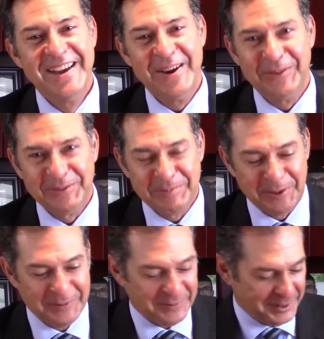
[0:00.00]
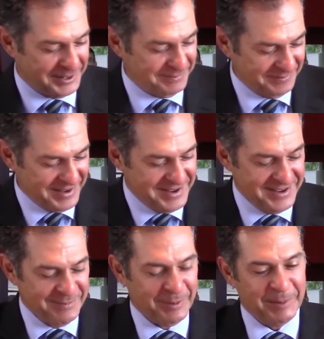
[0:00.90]
It was pretty funny.
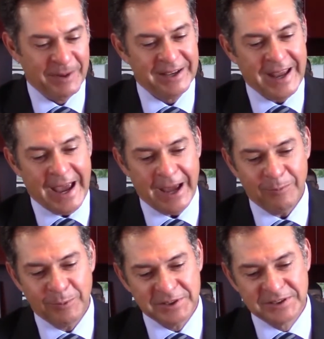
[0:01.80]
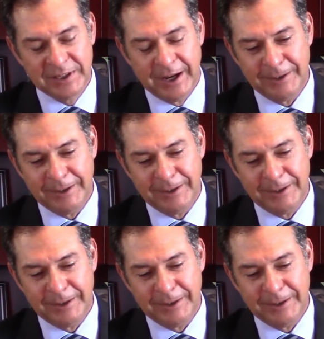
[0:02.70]
But my dad was,